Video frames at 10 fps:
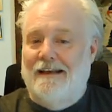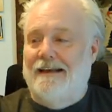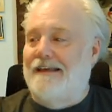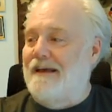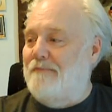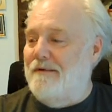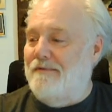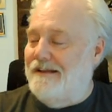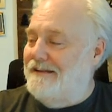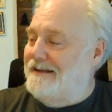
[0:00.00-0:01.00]
yeah that people
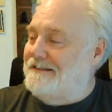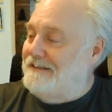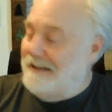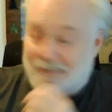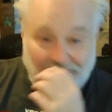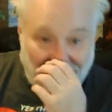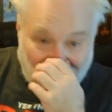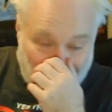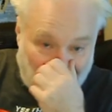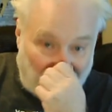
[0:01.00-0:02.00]
they they they just kill
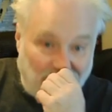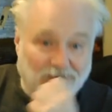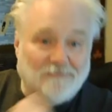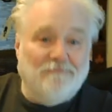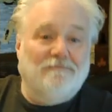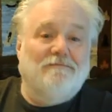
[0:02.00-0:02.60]
their prophets